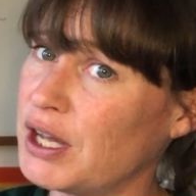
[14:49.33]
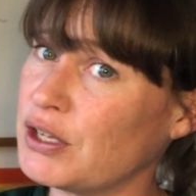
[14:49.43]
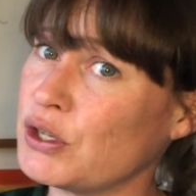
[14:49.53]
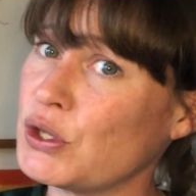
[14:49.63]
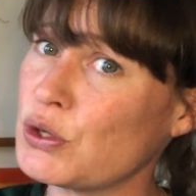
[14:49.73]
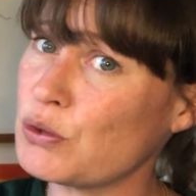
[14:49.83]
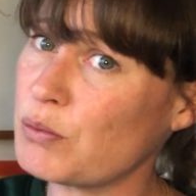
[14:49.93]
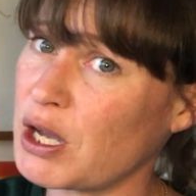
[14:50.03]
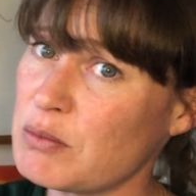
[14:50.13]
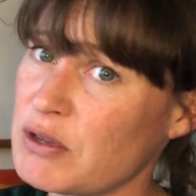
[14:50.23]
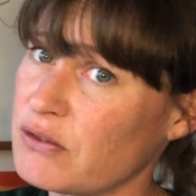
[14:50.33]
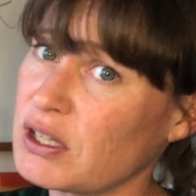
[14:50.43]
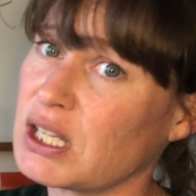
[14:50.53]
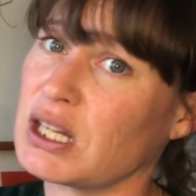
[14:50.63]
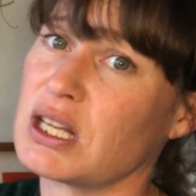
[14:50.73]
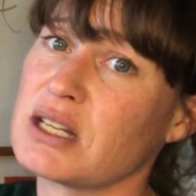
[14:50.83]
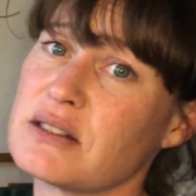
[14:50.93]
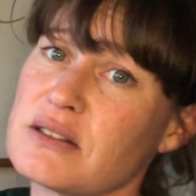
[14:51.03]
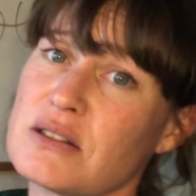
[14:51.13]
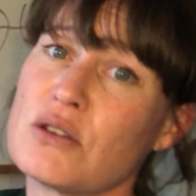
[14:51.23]
and you might be feeling
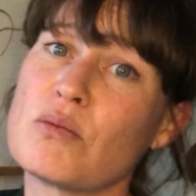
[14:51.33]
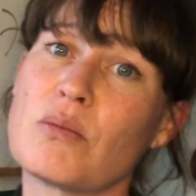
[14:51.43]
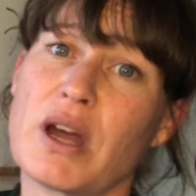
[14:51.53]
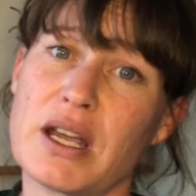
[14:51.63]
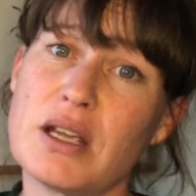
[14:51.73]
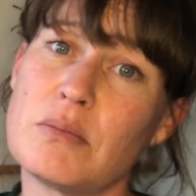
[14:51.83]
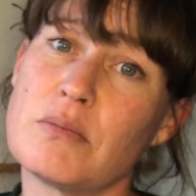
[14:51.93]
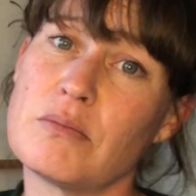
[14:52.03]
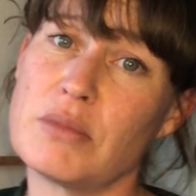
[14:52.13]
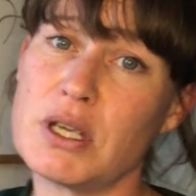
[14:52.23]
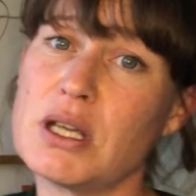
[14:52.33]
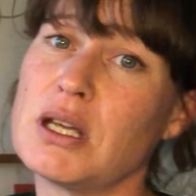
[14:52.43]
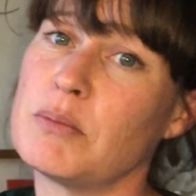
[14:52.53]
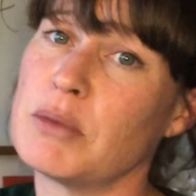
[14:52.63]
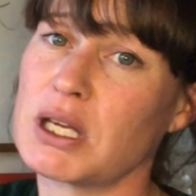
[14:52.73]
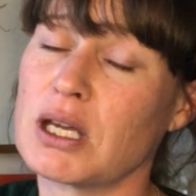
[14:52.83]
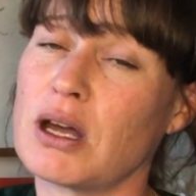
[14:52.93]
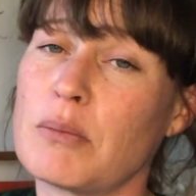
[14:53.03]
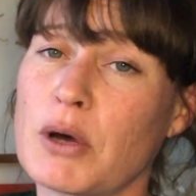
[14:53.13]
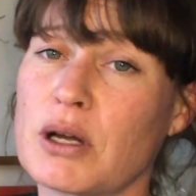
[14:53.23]
this, you might be picking
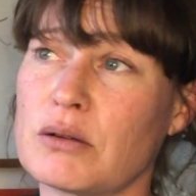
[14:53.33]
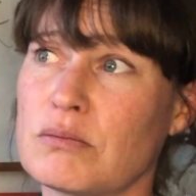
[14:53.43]
up on